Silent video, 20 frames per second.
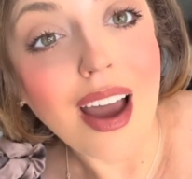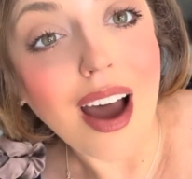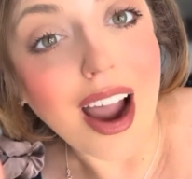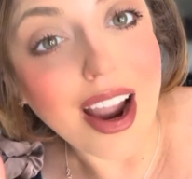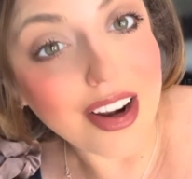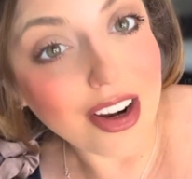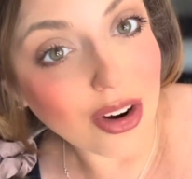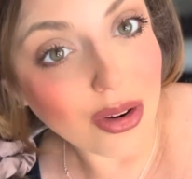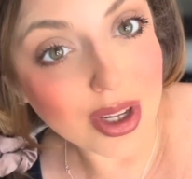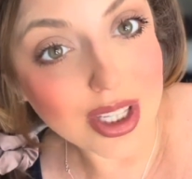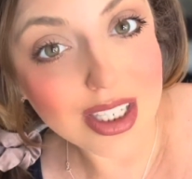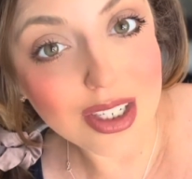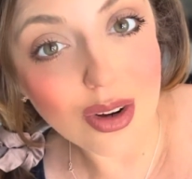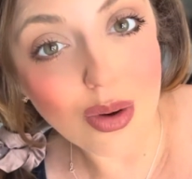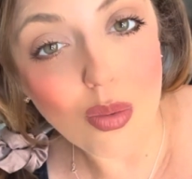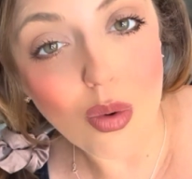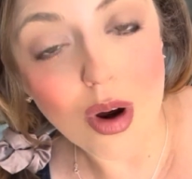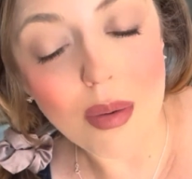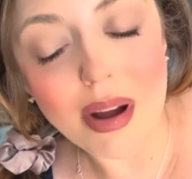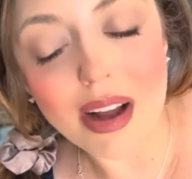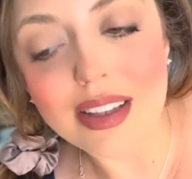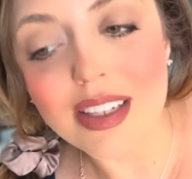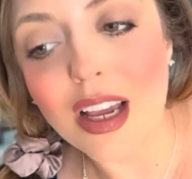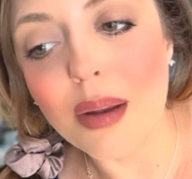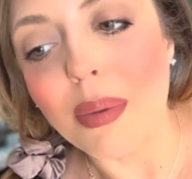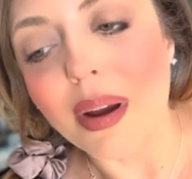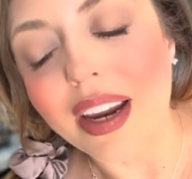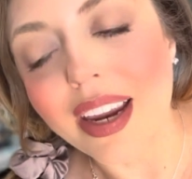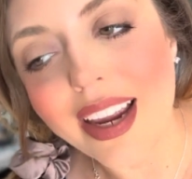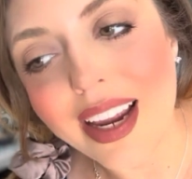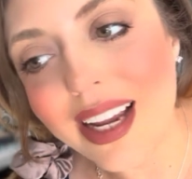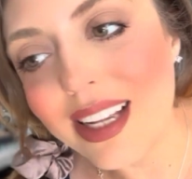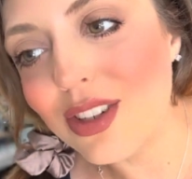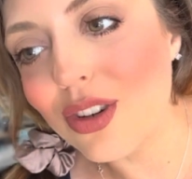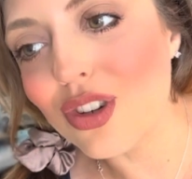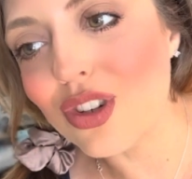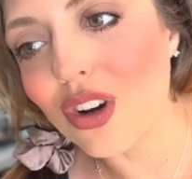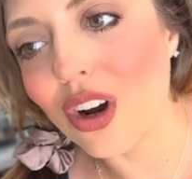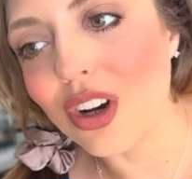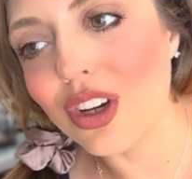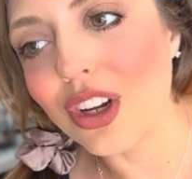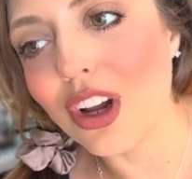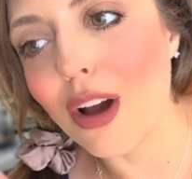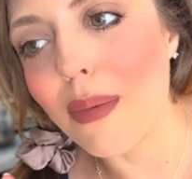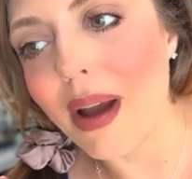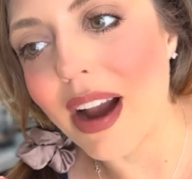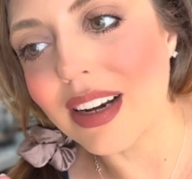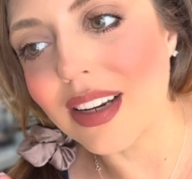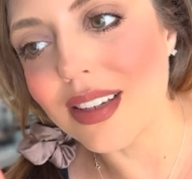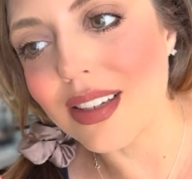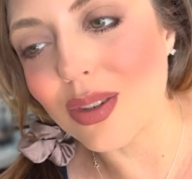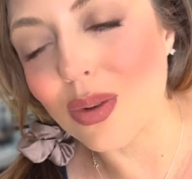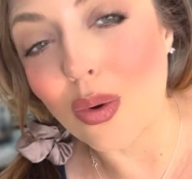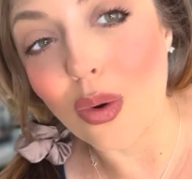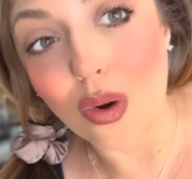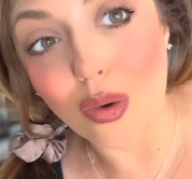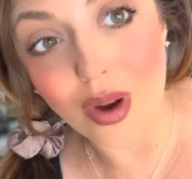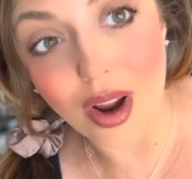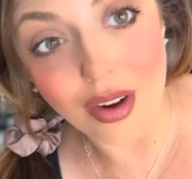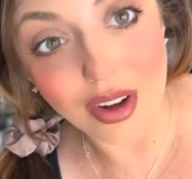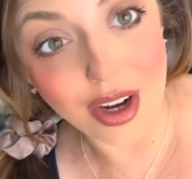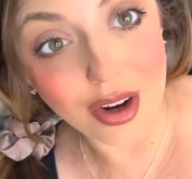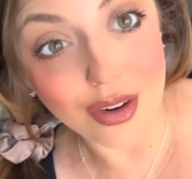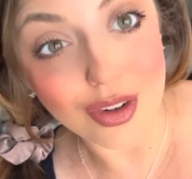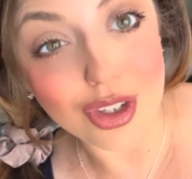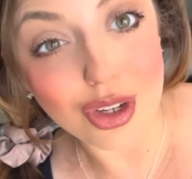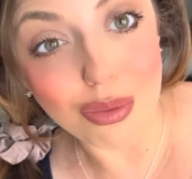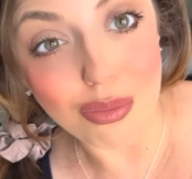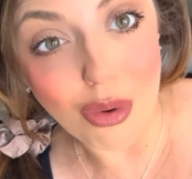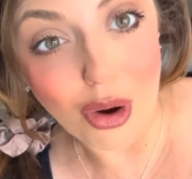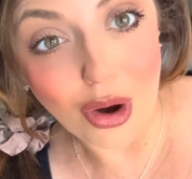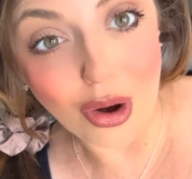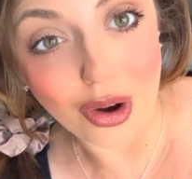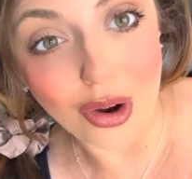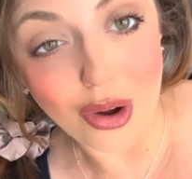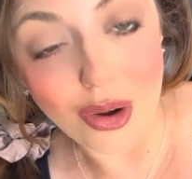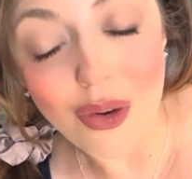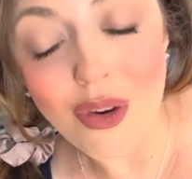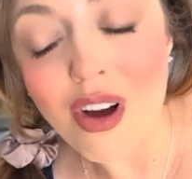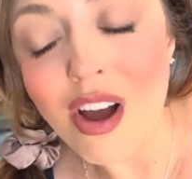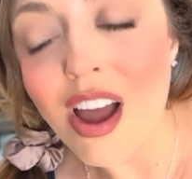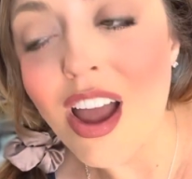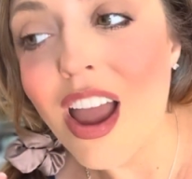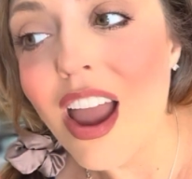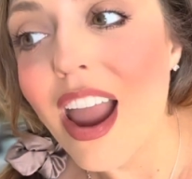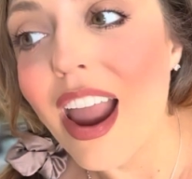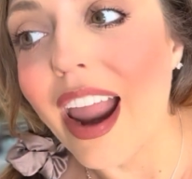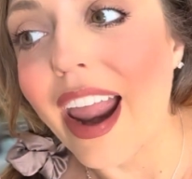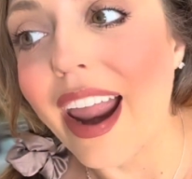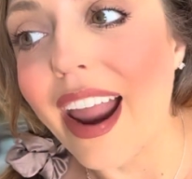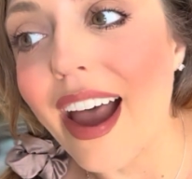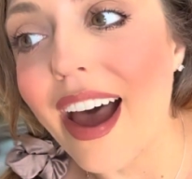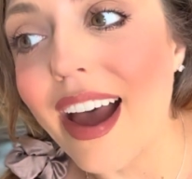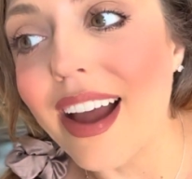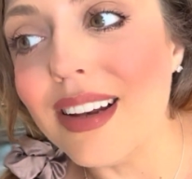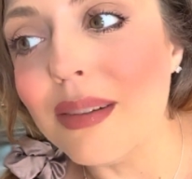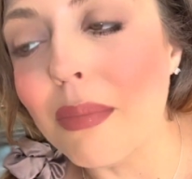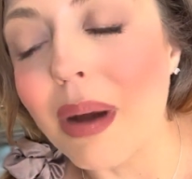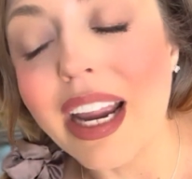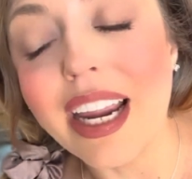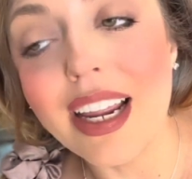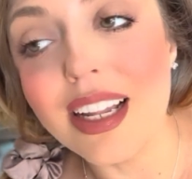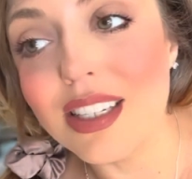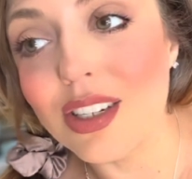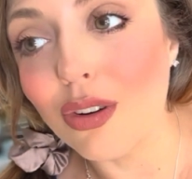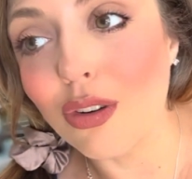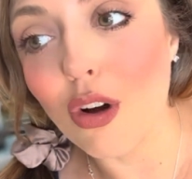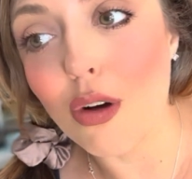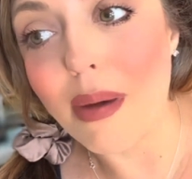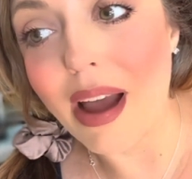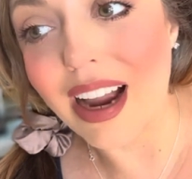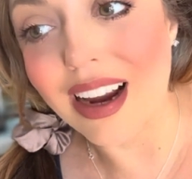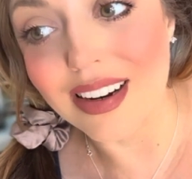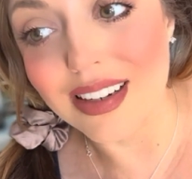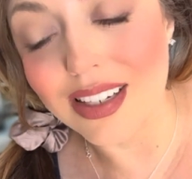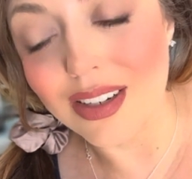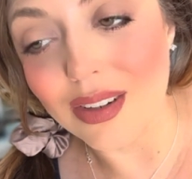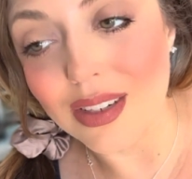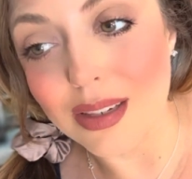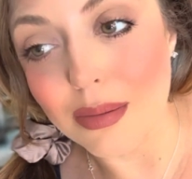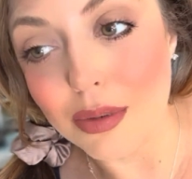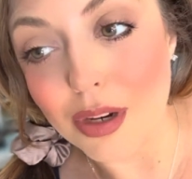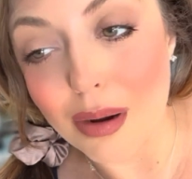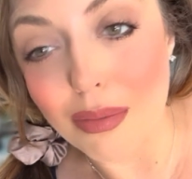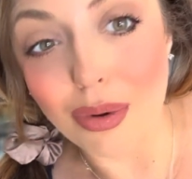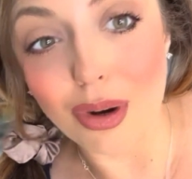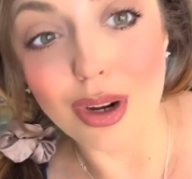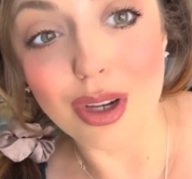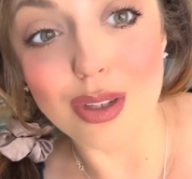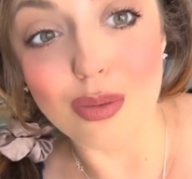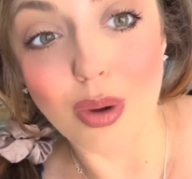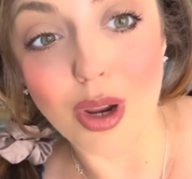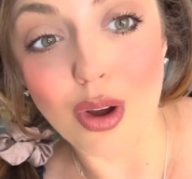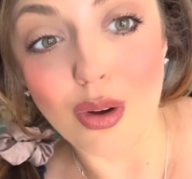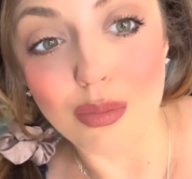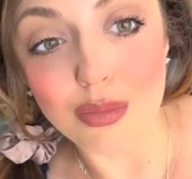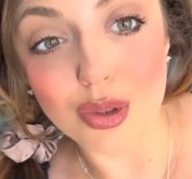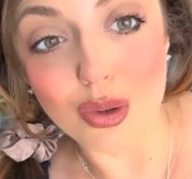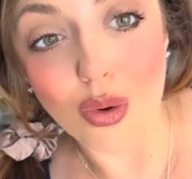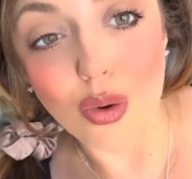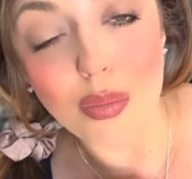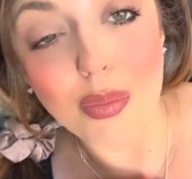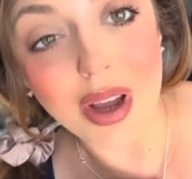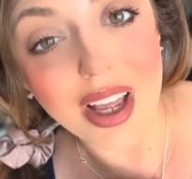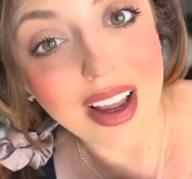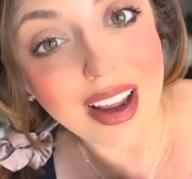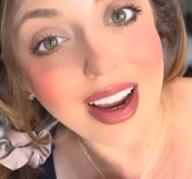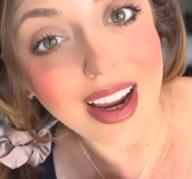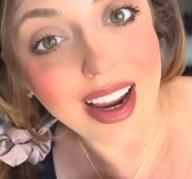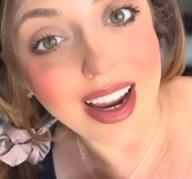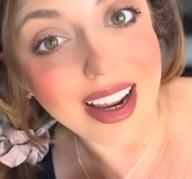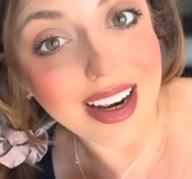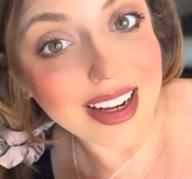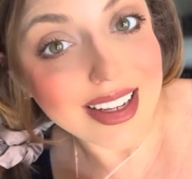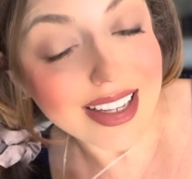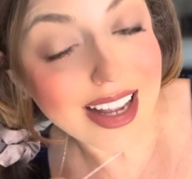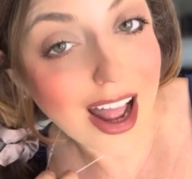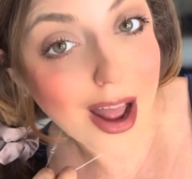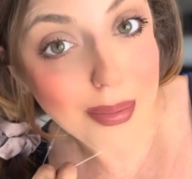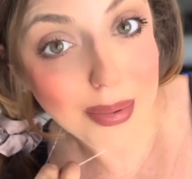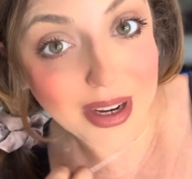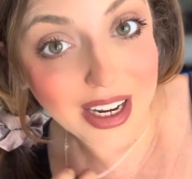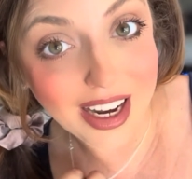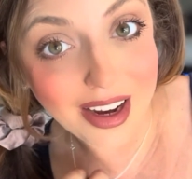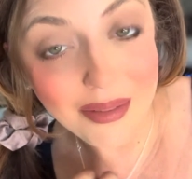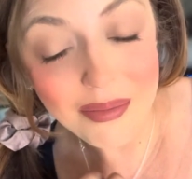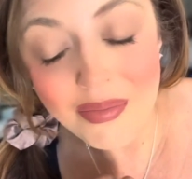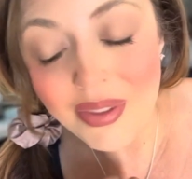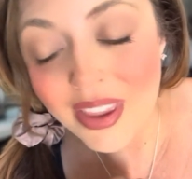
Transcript: I know it's still warm outside, but kids are starting to go back to school around here tomorrow. And my kids don't go back until September because we homeschool, but it is happening.